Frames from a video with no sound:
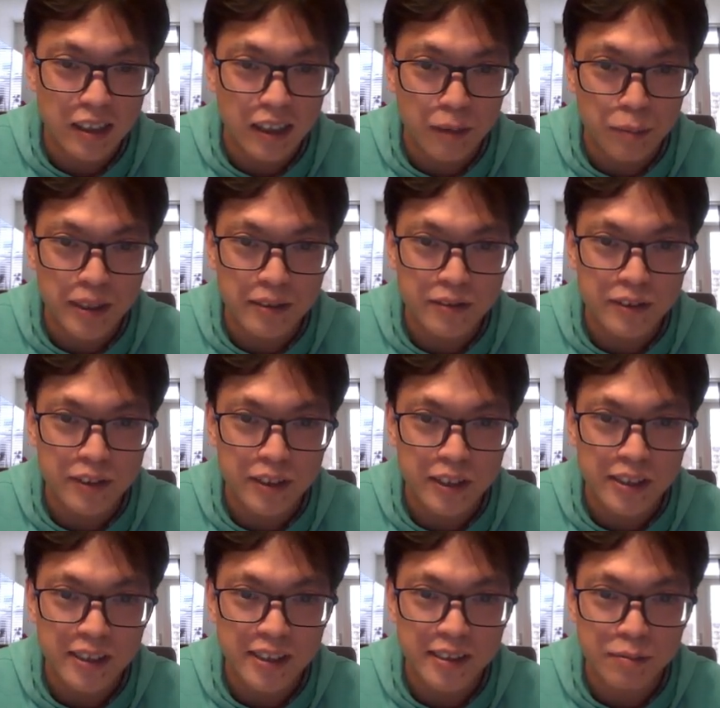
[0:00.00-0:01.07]
bit of
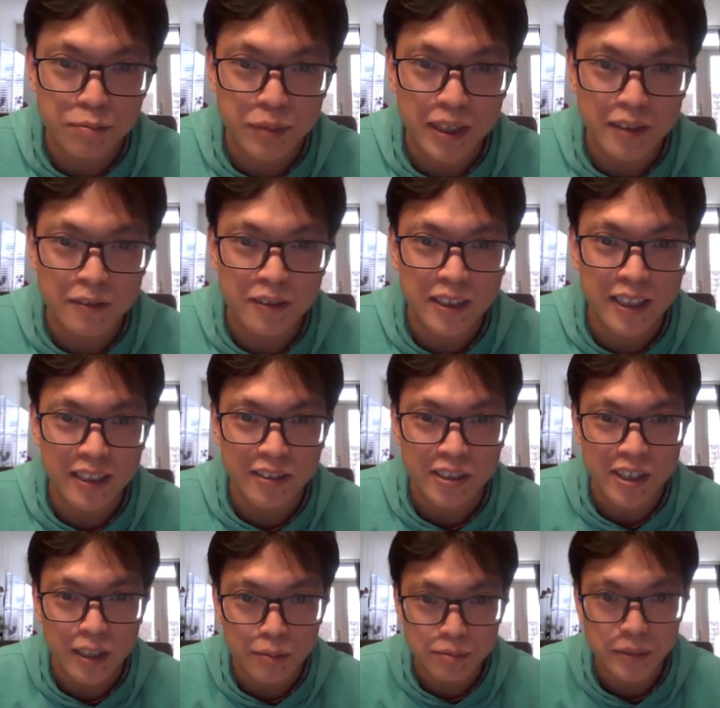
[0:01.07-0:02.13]
turns, a bit of little
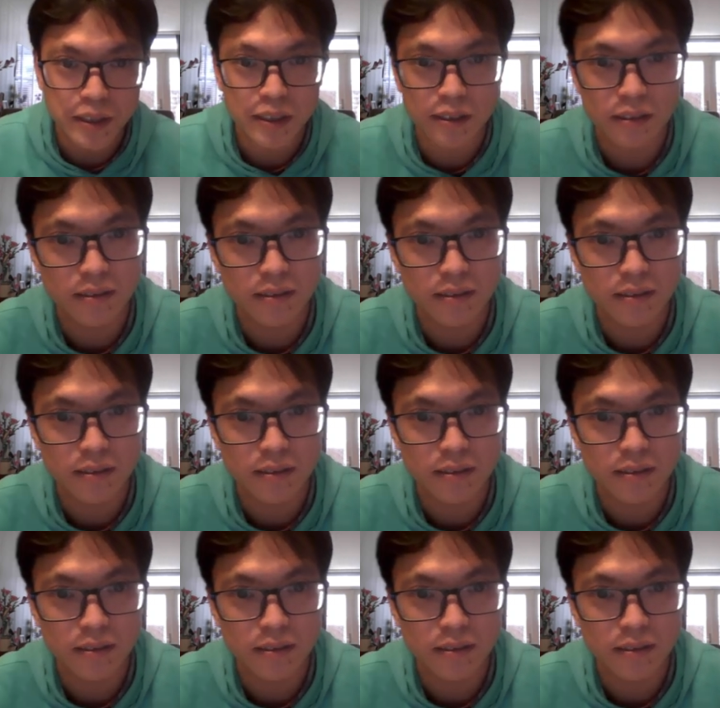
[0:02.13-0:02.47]
jumps.